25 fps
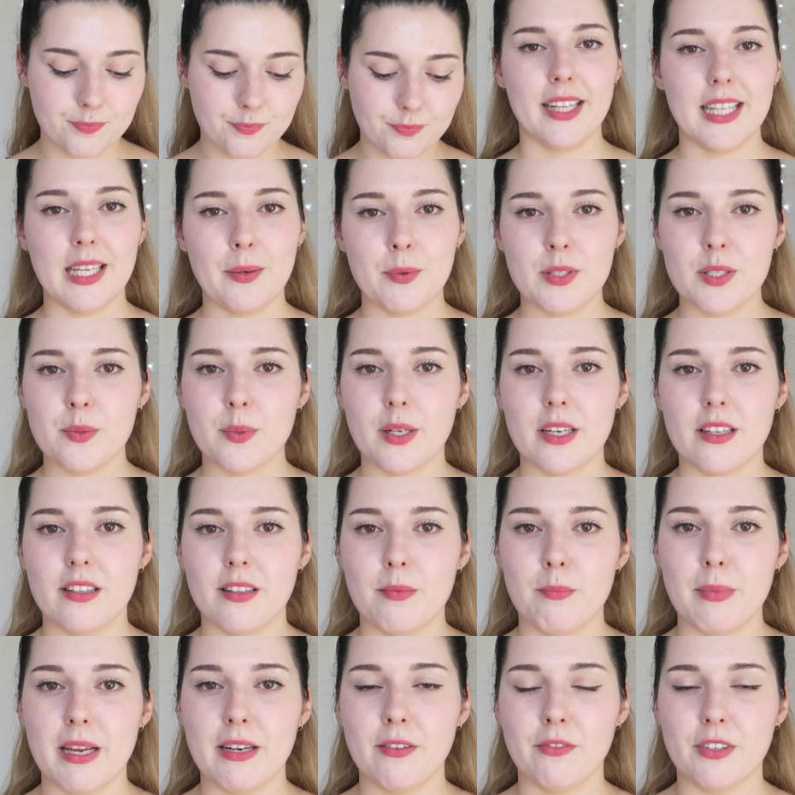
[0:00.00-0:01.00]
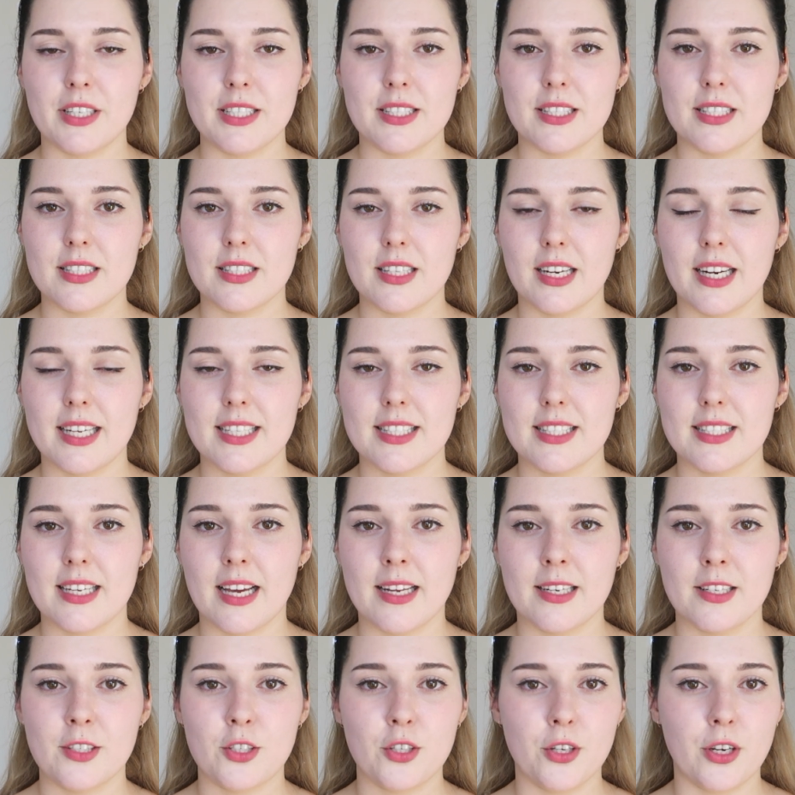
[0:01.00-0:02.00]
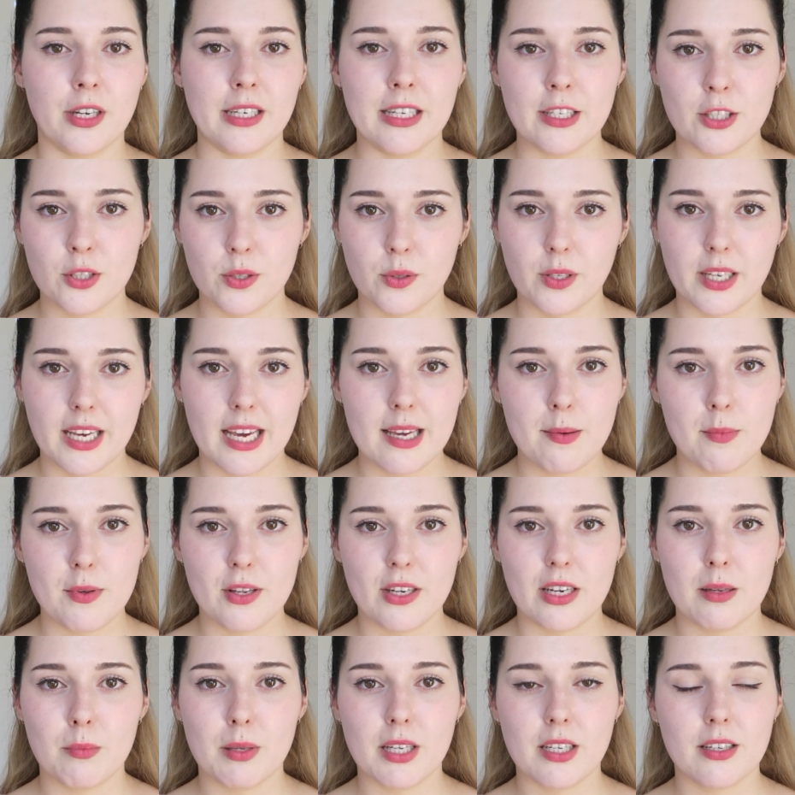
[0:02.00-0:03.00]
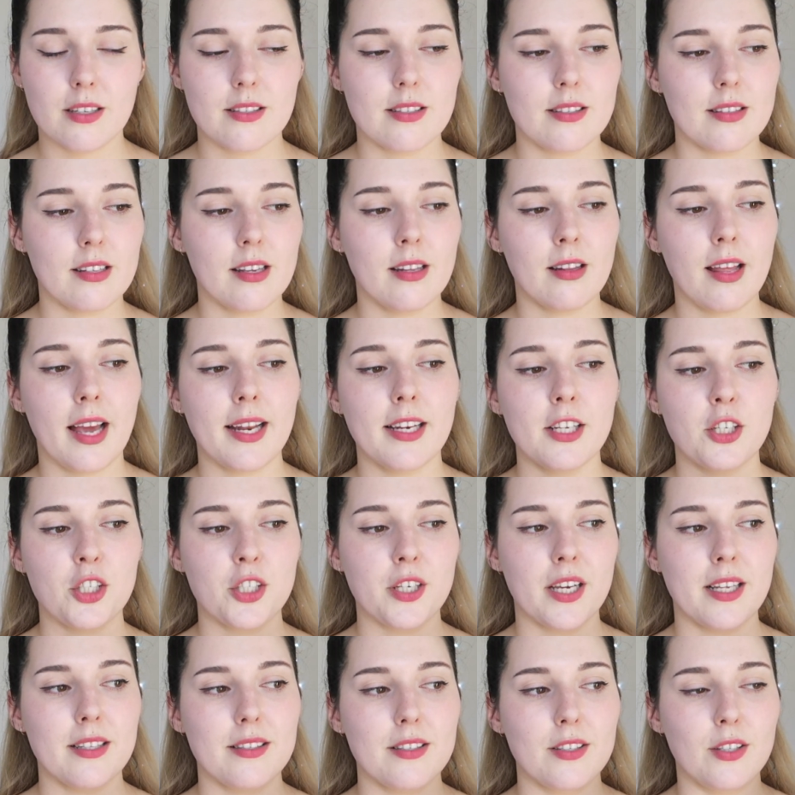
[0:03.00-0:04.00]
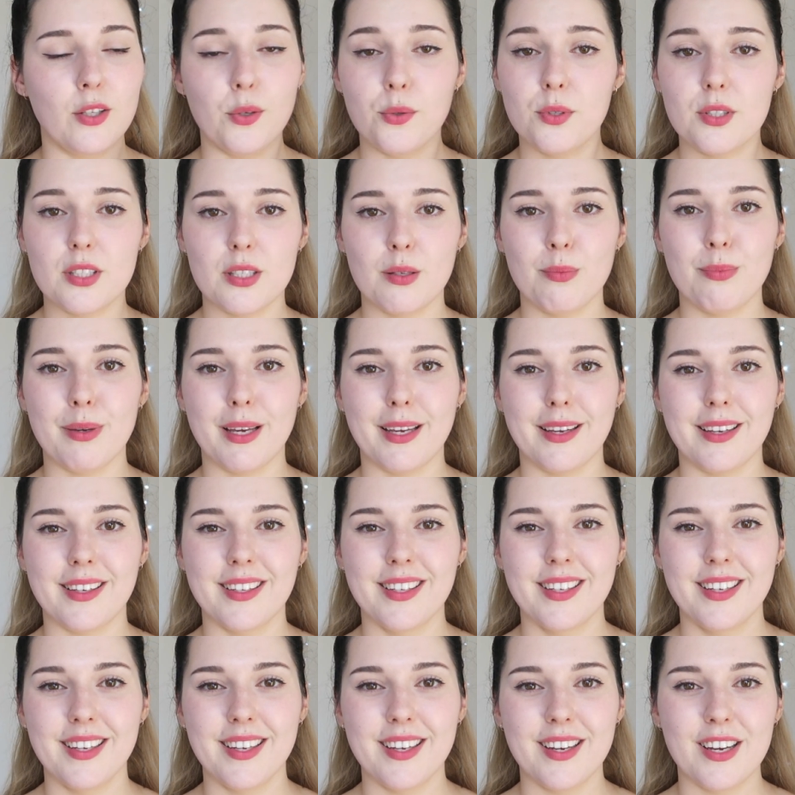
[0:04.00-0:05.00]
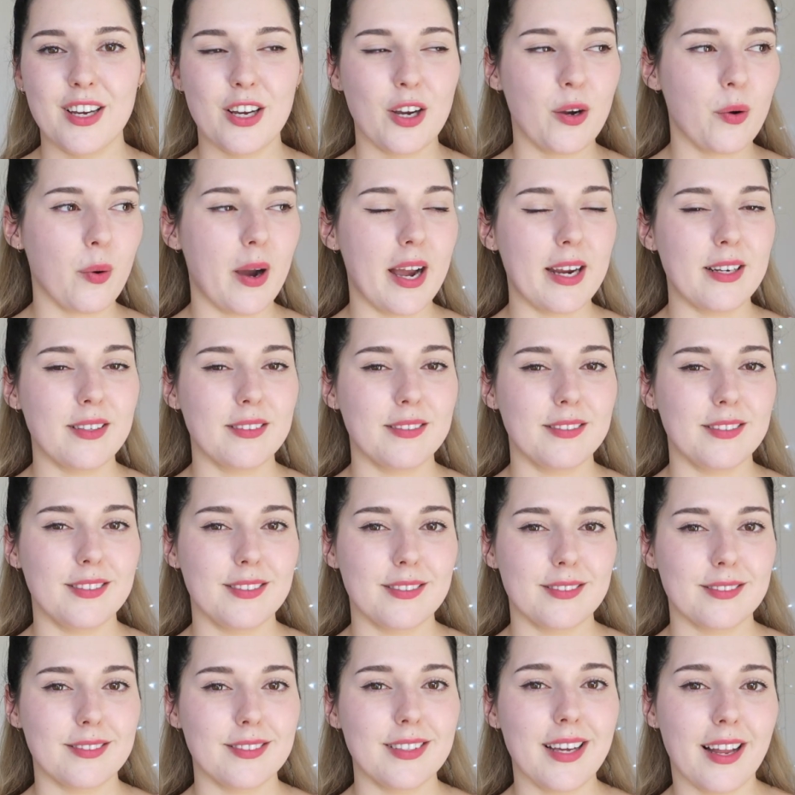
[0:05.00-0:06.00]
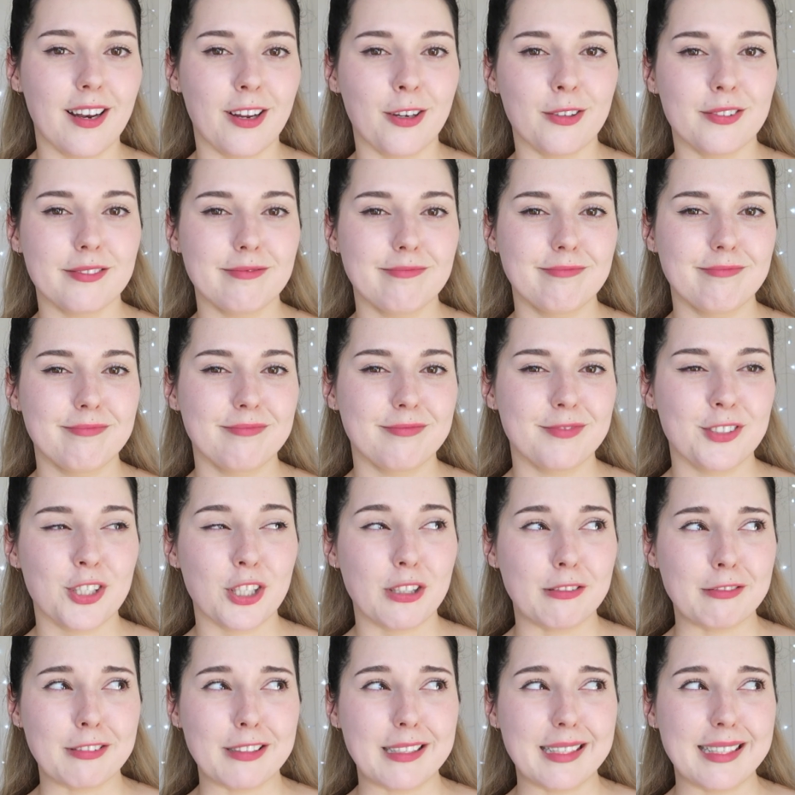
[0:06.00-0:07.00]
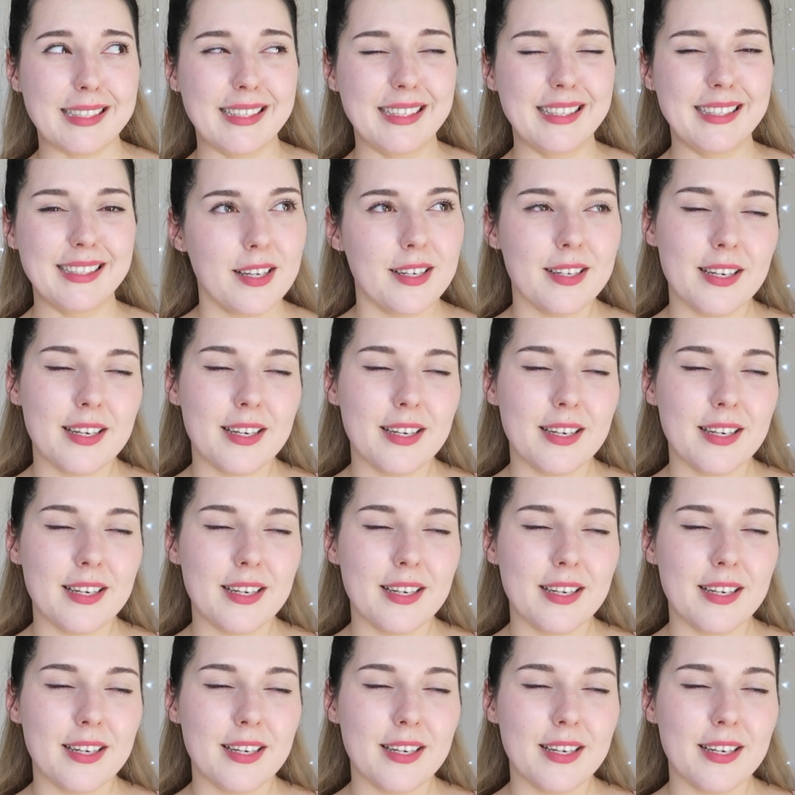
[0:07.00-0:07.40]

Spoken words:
And that was one of the main reasons that I started turning to K-Beauty, because their lighter shades used to be quite yellow generally.